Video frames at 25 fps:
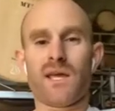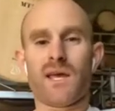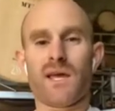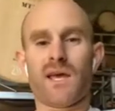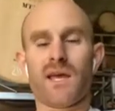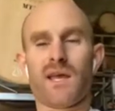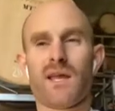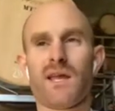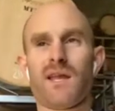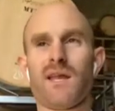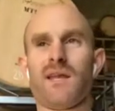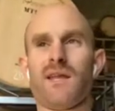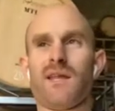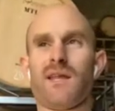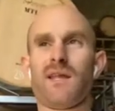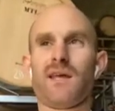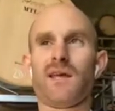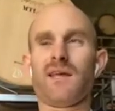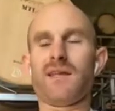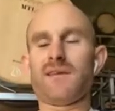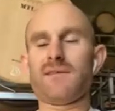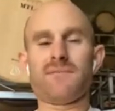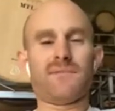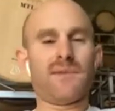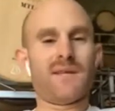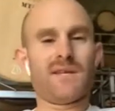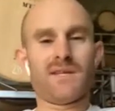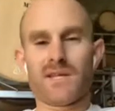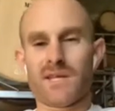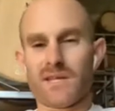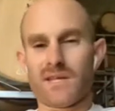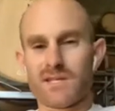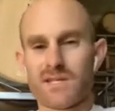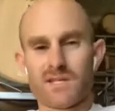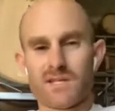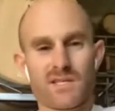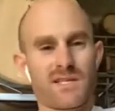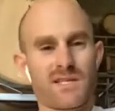and
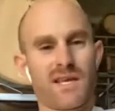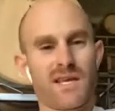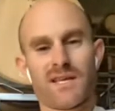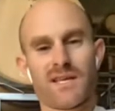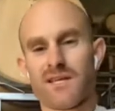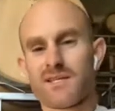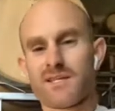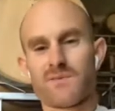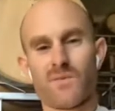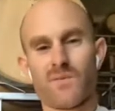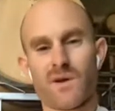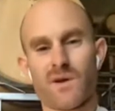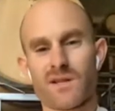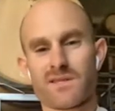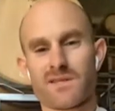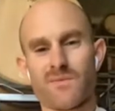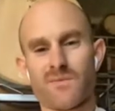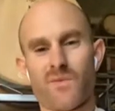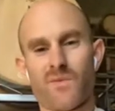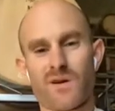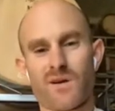it's a more